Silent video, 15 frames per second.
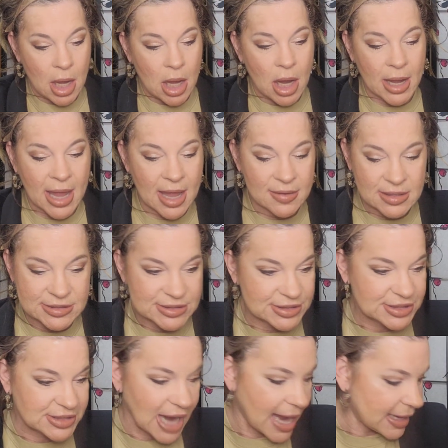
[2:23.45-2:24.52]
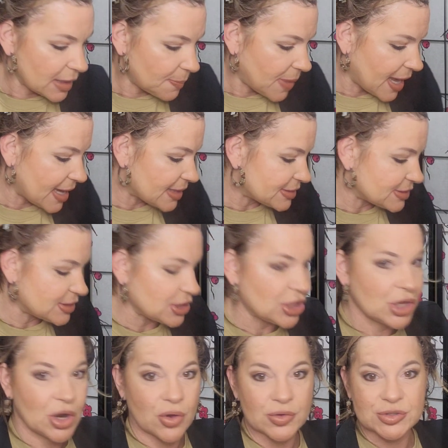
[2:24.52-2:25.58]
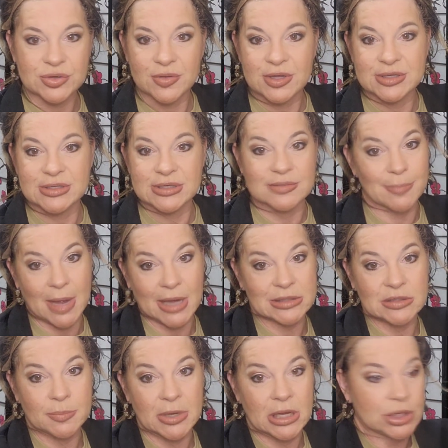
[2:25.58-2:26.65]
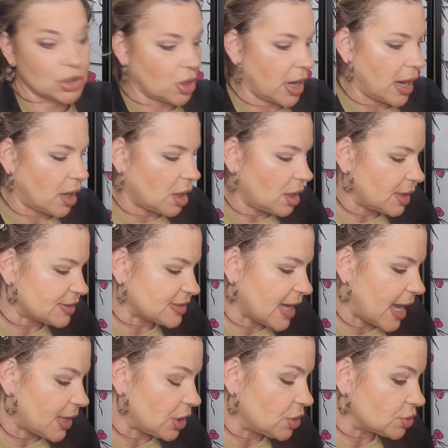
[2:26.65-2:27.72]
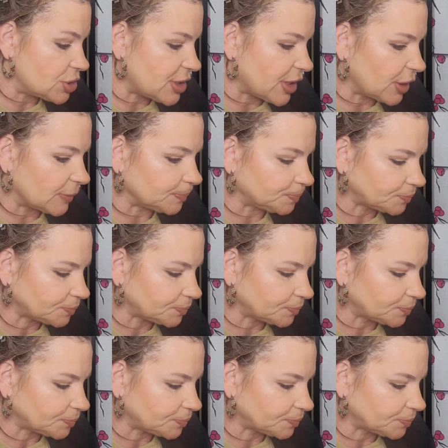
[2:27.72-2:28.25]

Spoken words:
Again, this is styling paste, you know, so this is meant to be in your hair. It's not a huge deal.